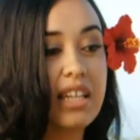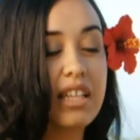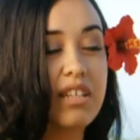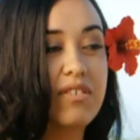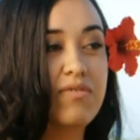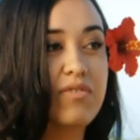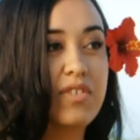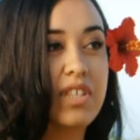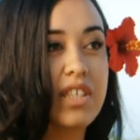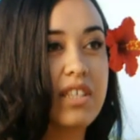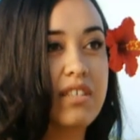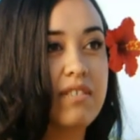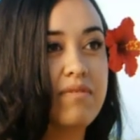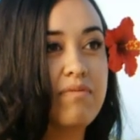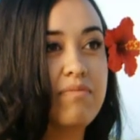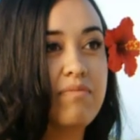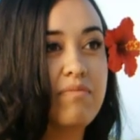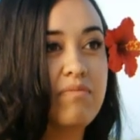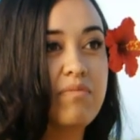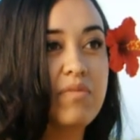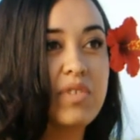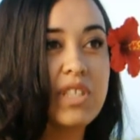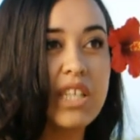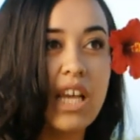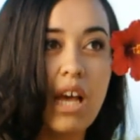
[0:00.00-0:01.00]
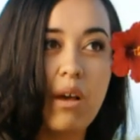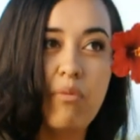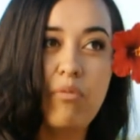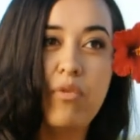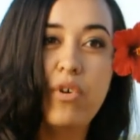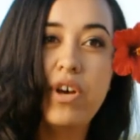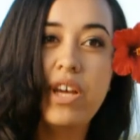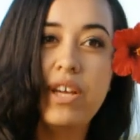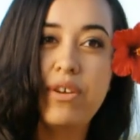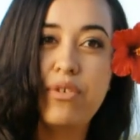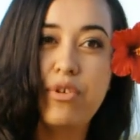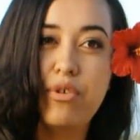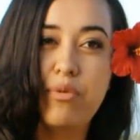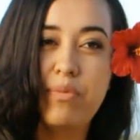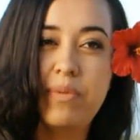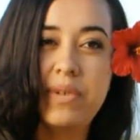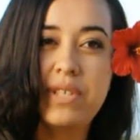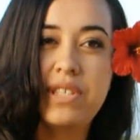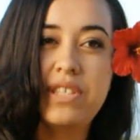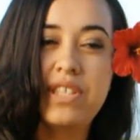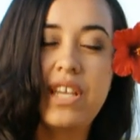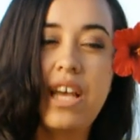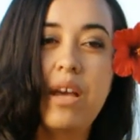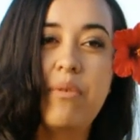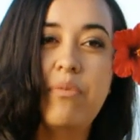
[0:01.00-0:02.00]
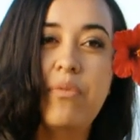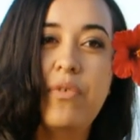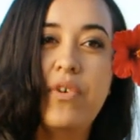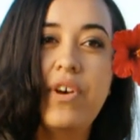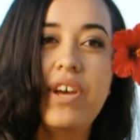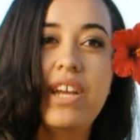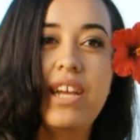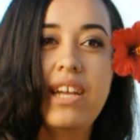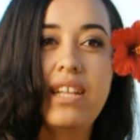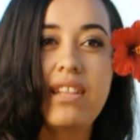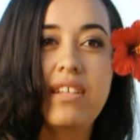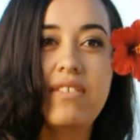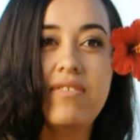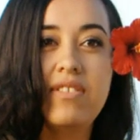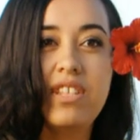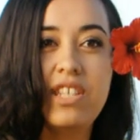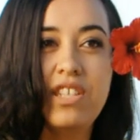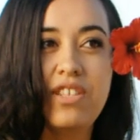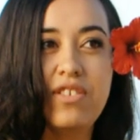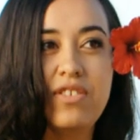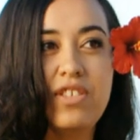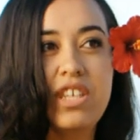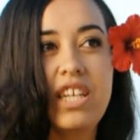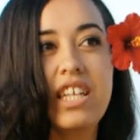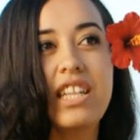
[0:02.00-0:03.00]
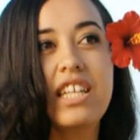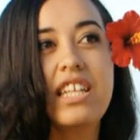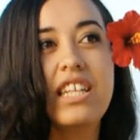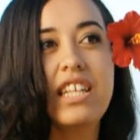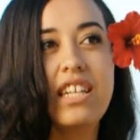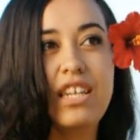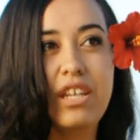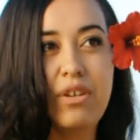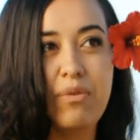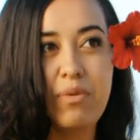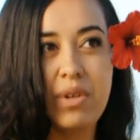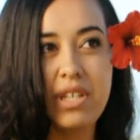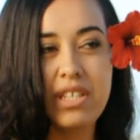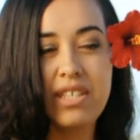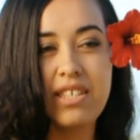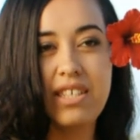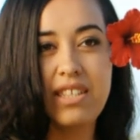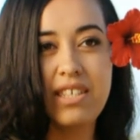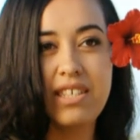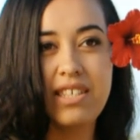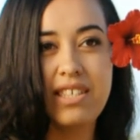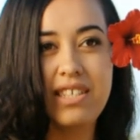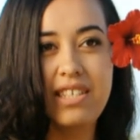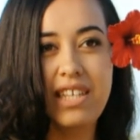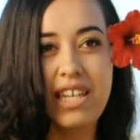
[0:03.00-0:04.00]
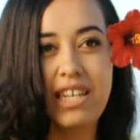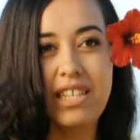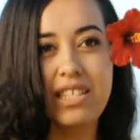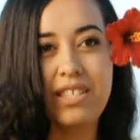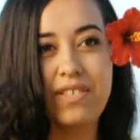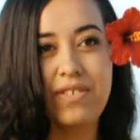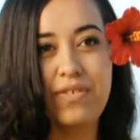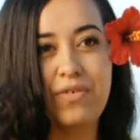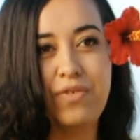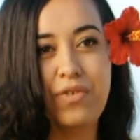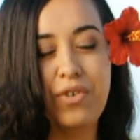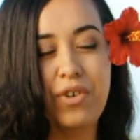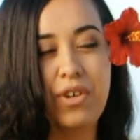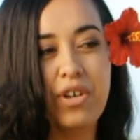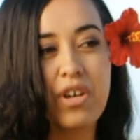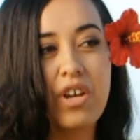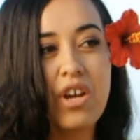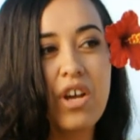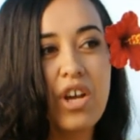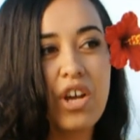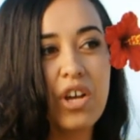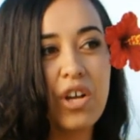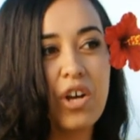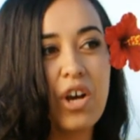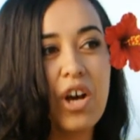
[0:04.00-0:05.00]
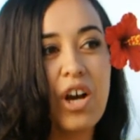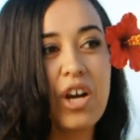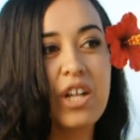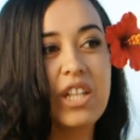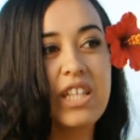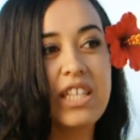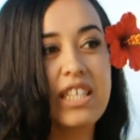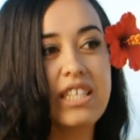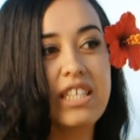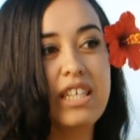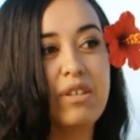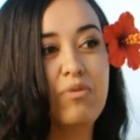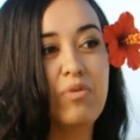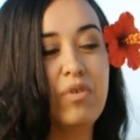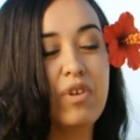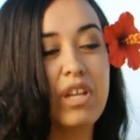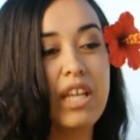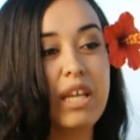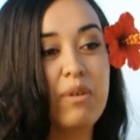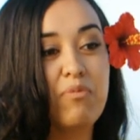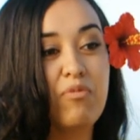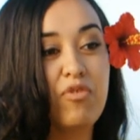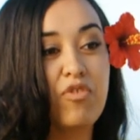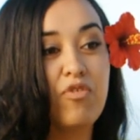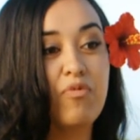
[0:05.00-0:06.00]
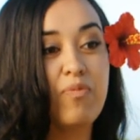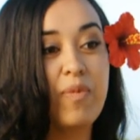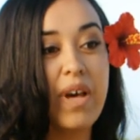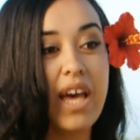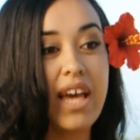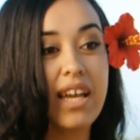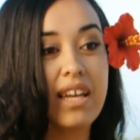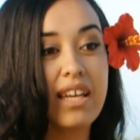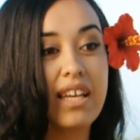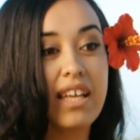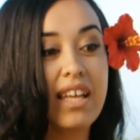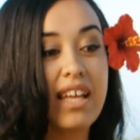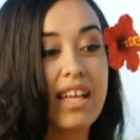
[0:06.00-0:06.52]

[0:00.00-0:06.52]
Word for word: lived in Samoa, he grew up in Samoa, he lived in New Zealand and he went to the States for college and when he moved back,